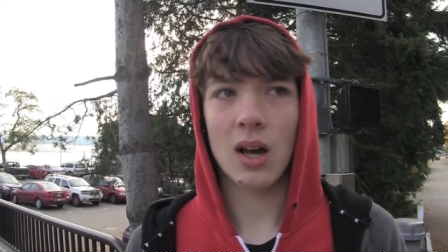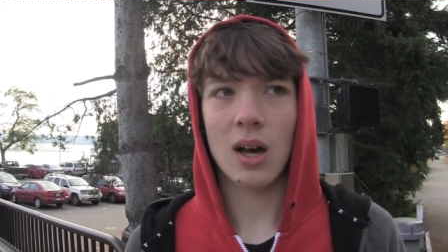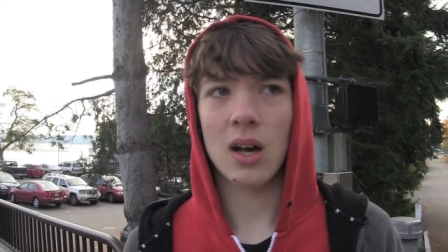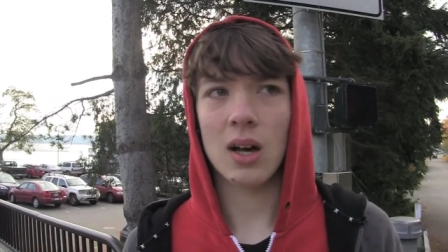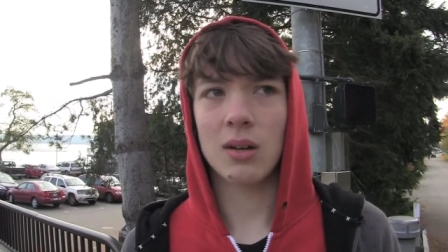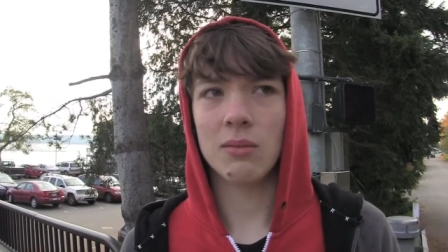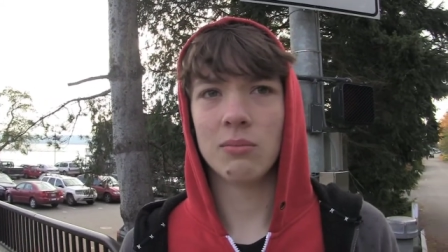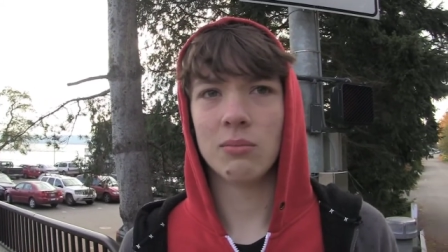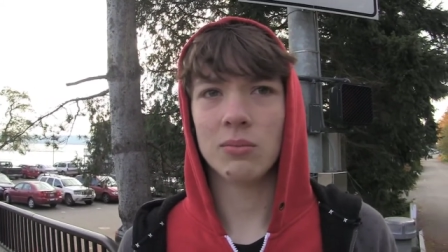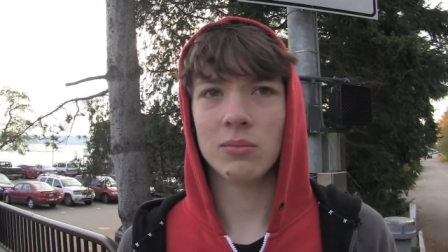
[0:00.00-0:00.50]

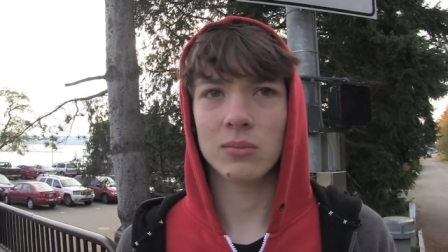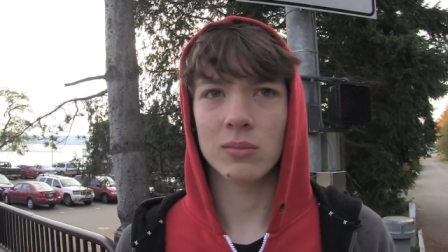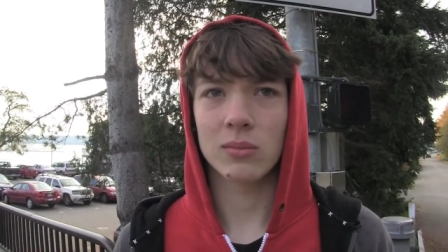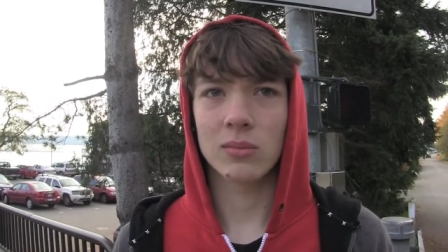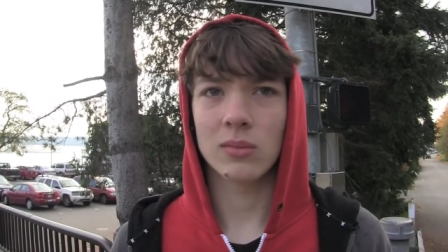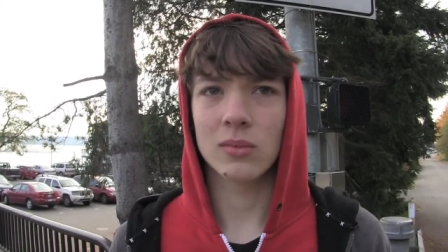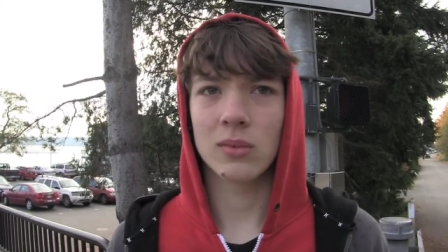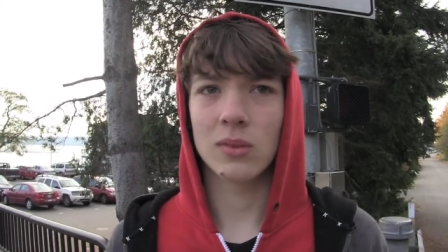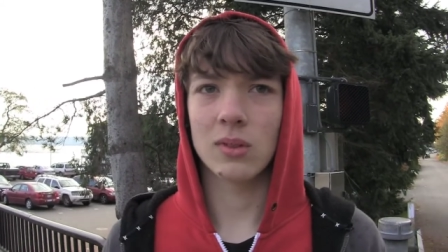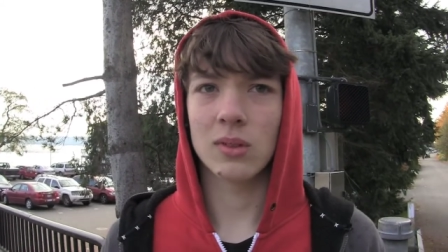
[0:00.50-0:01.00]
Um,
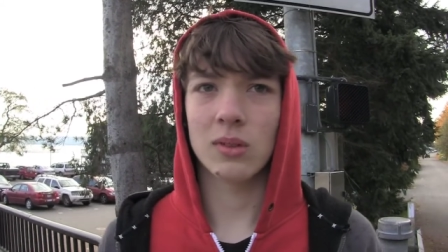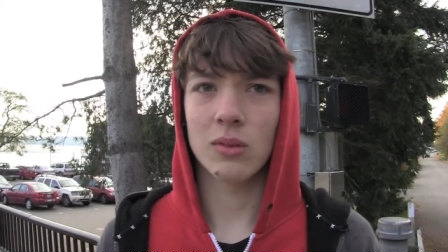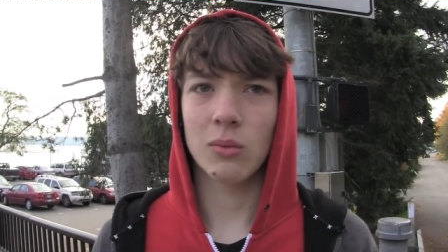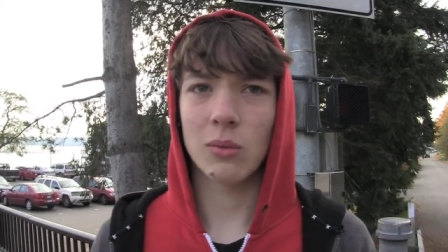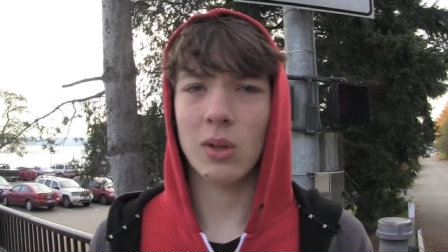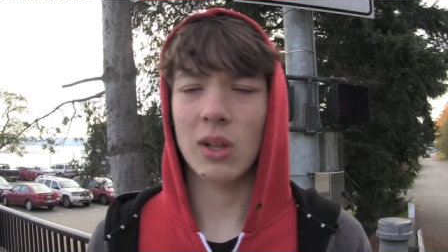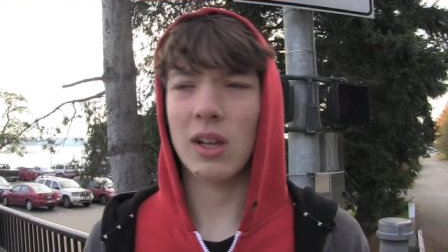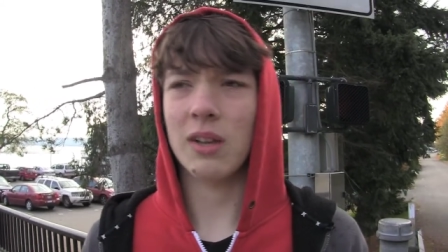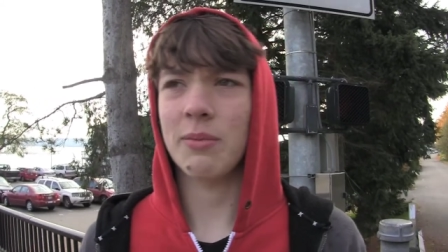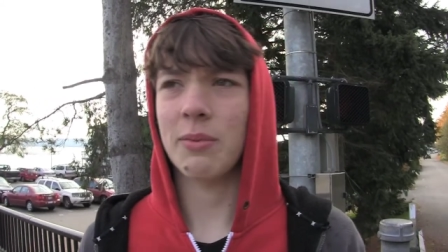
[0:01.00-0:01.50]

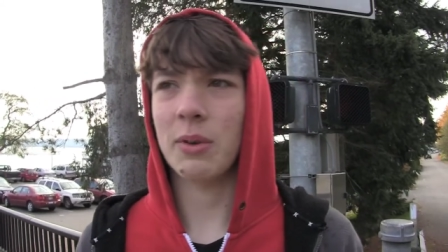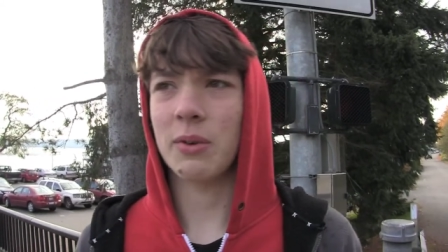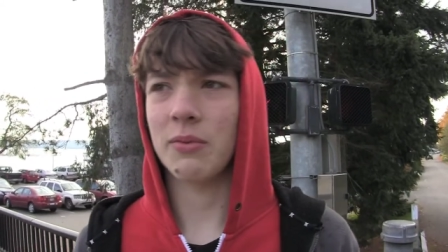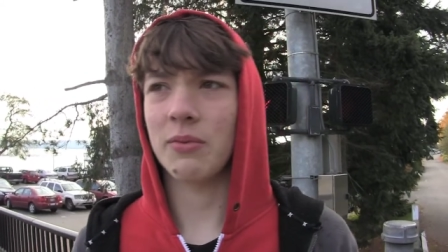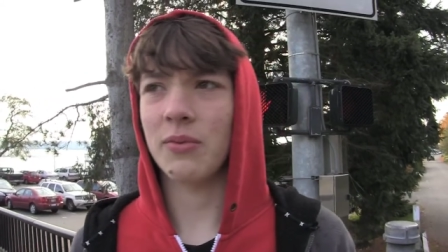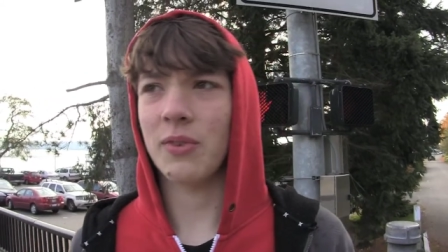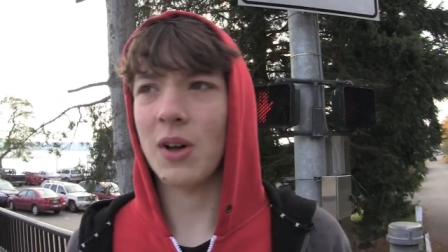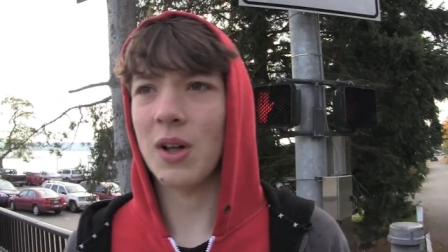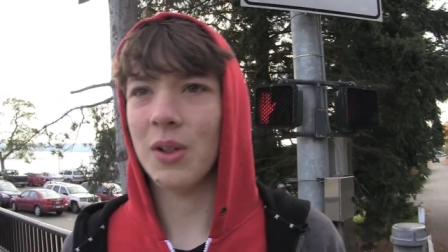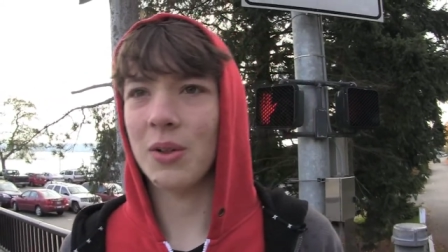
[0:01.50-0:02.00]
well, I've been
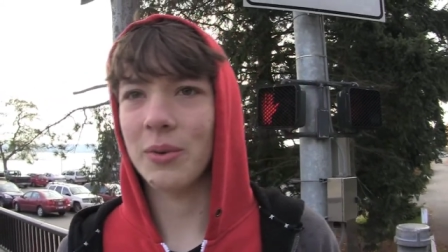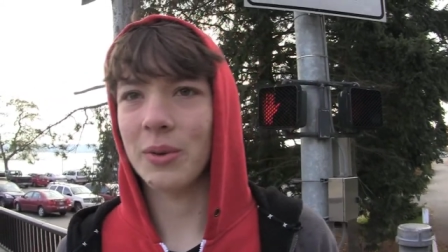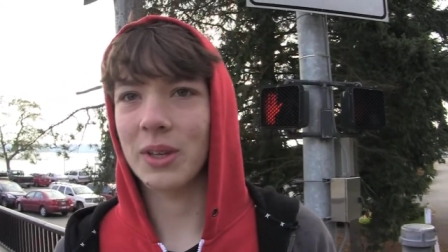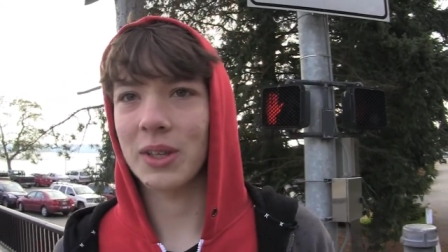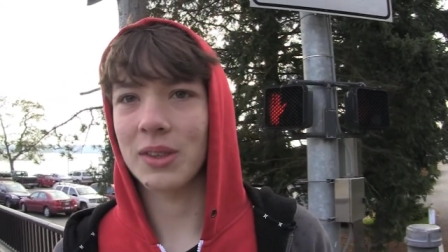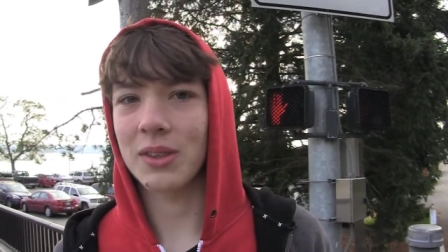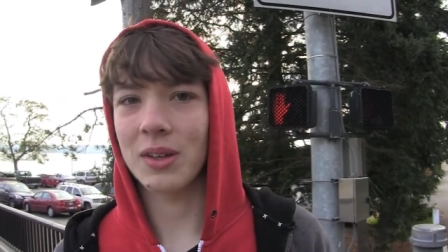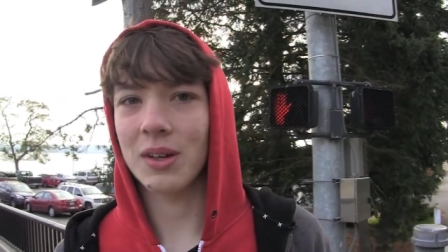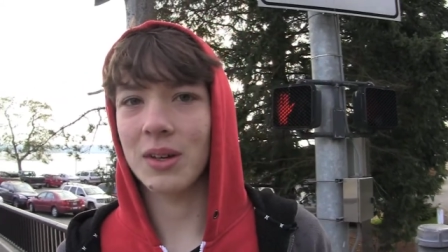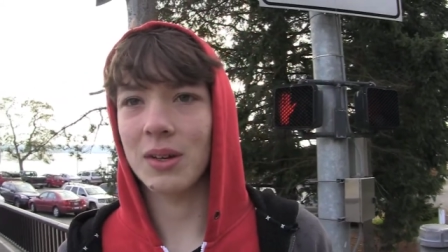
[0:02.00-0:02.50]

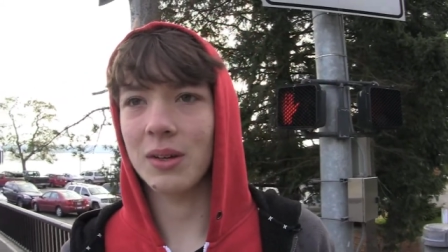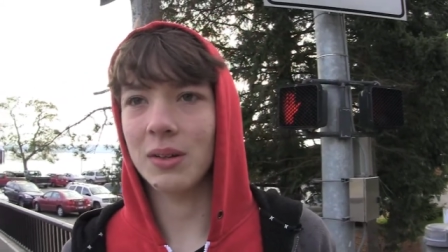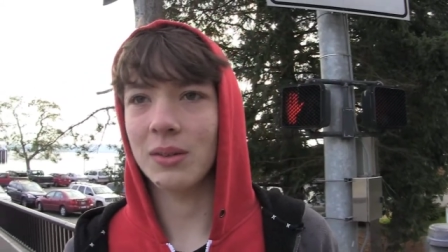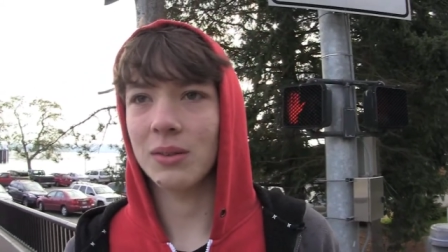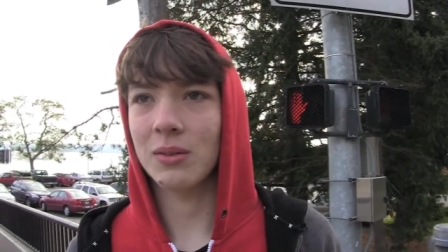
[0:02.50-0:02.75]
following the